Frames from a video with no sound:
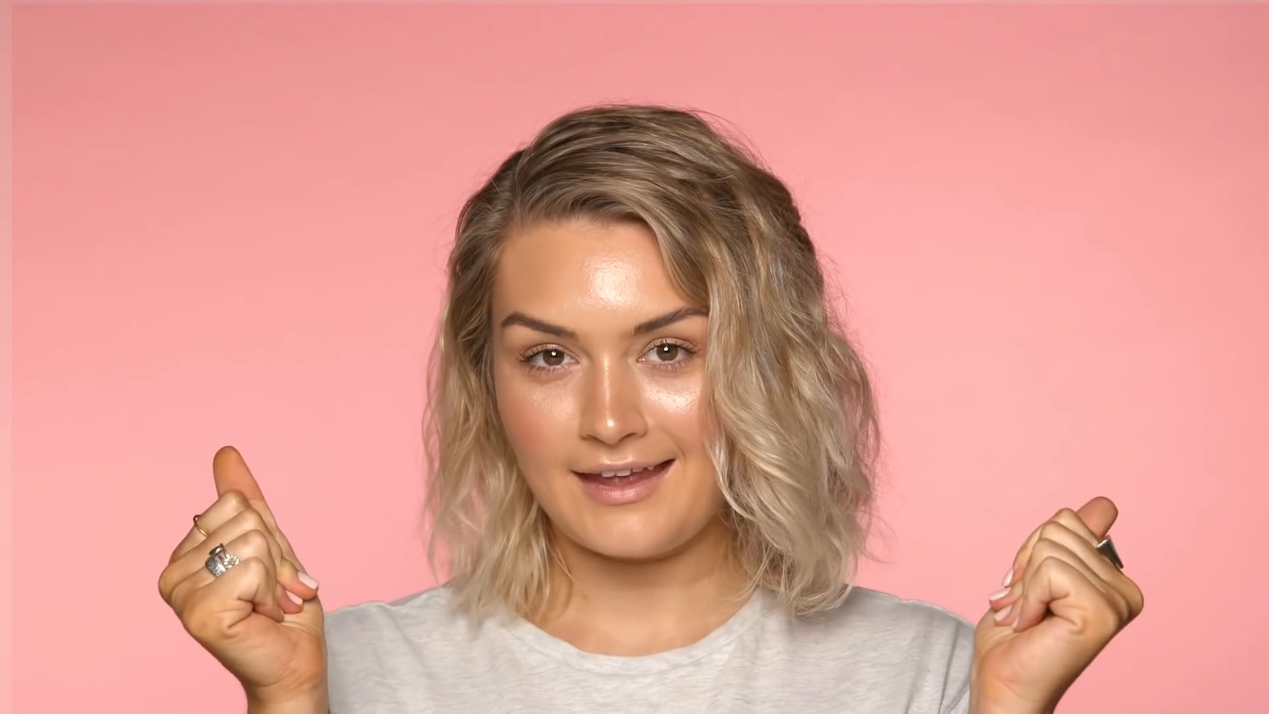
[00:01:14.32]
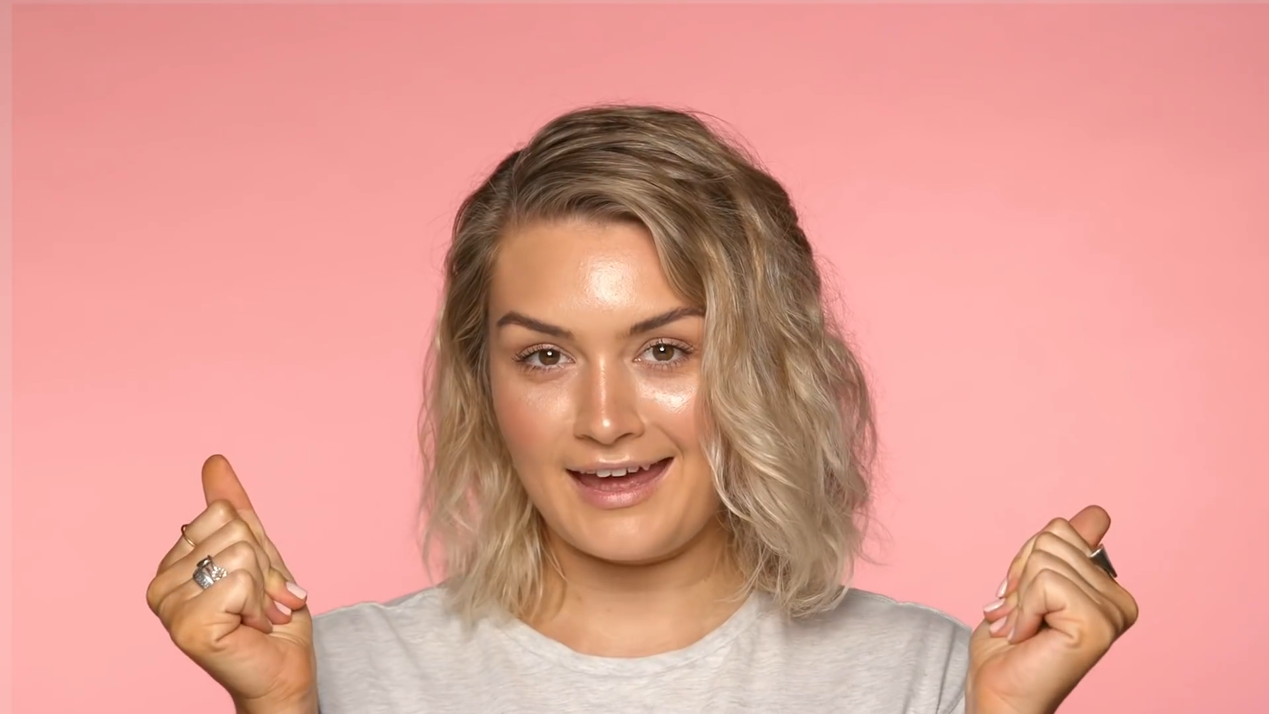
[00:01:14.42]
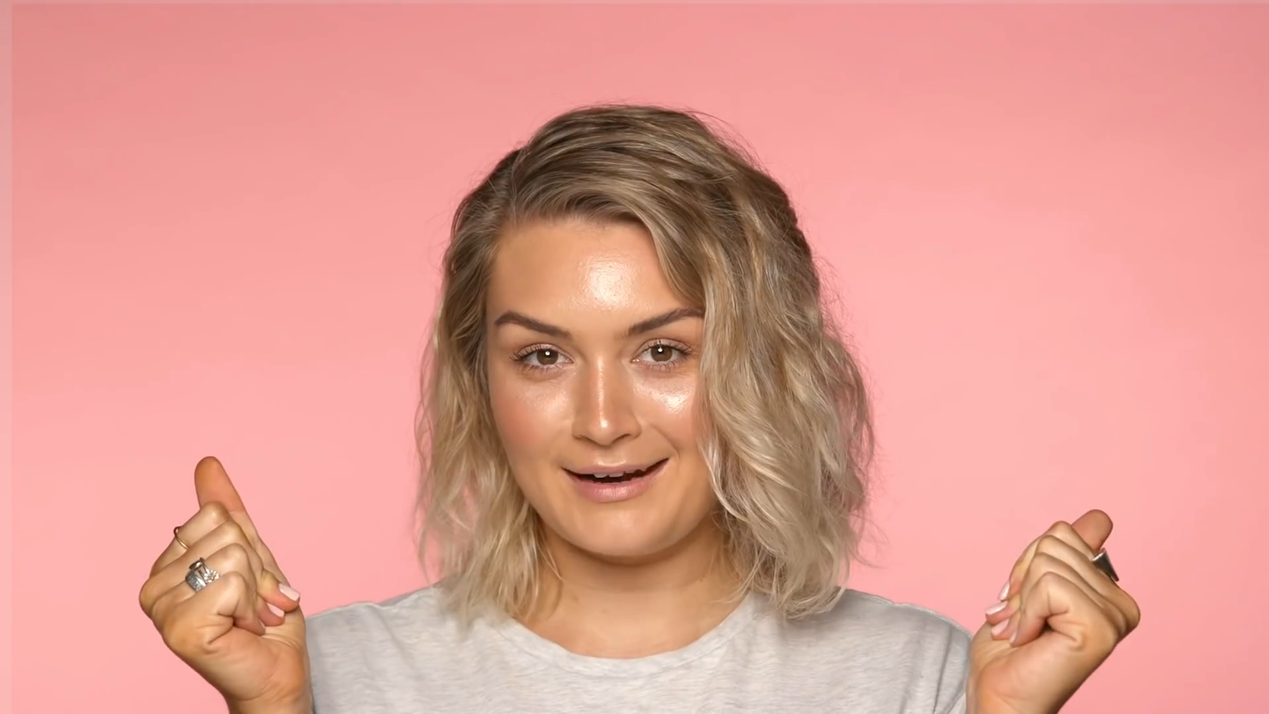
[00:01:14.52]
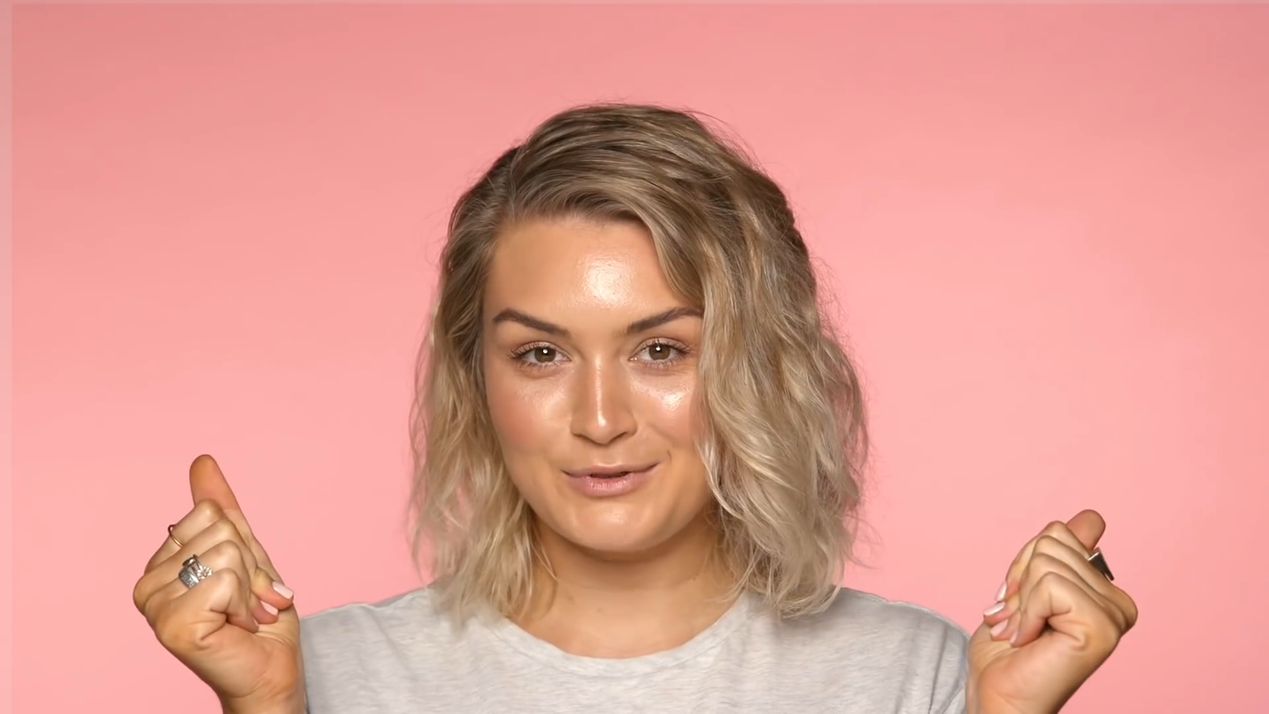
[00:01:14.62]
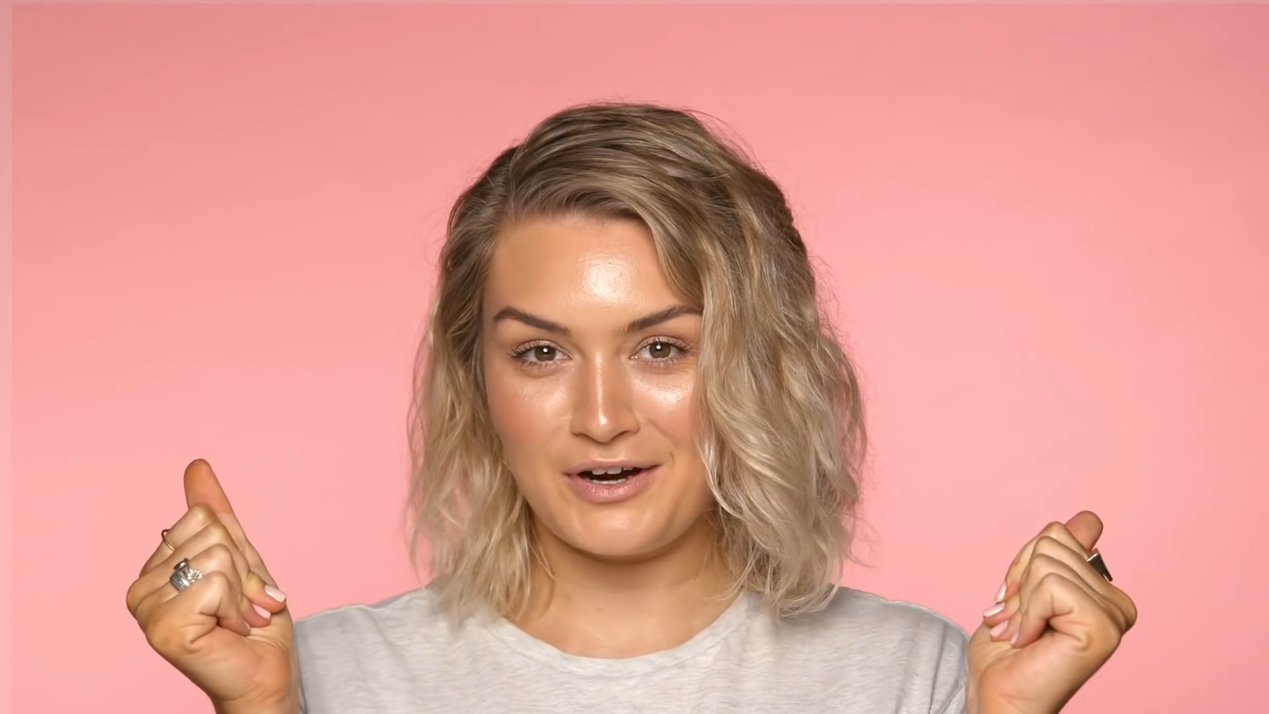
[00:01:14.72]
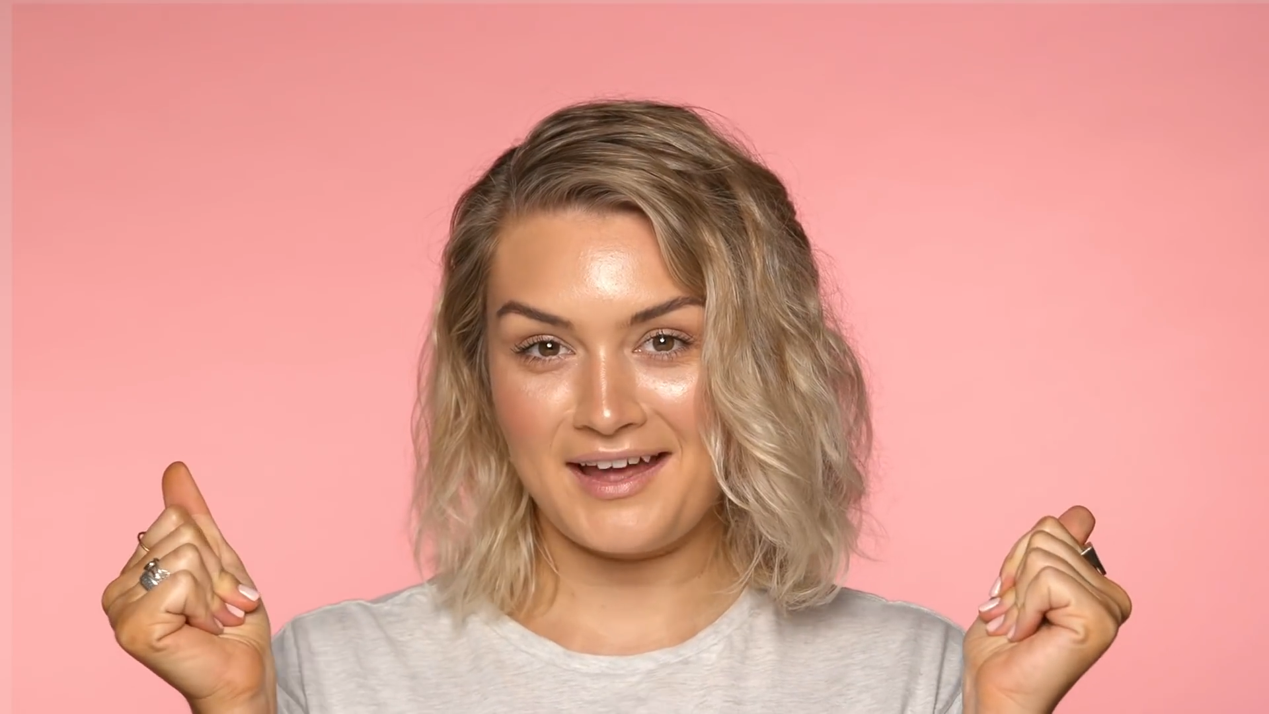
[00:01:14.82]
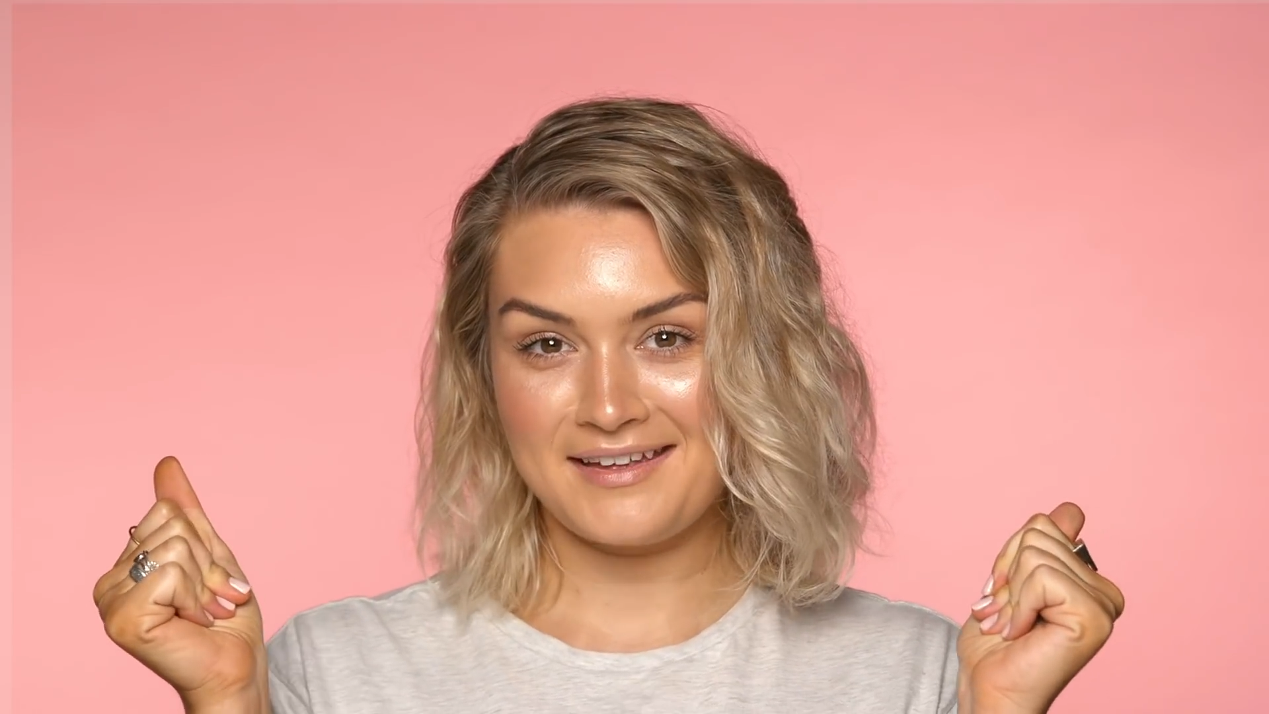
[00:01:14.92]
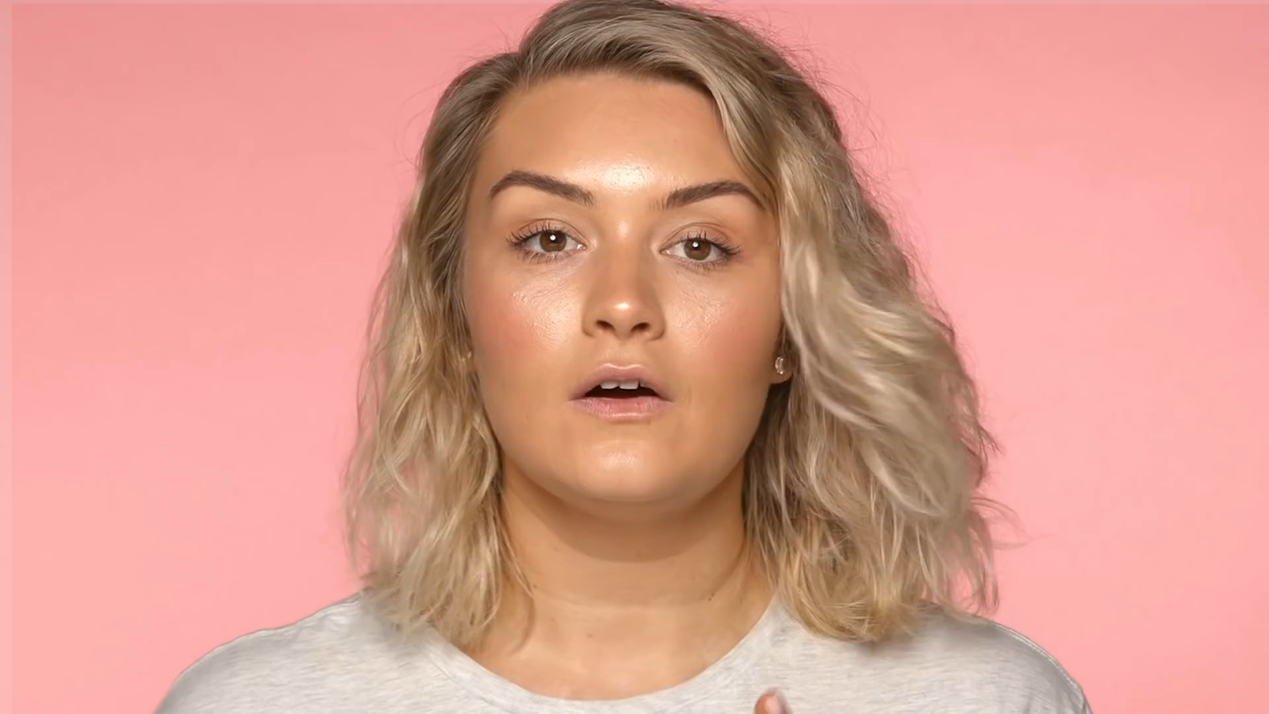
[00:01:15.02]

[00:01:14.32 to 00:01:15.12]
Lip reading: And I'm dry.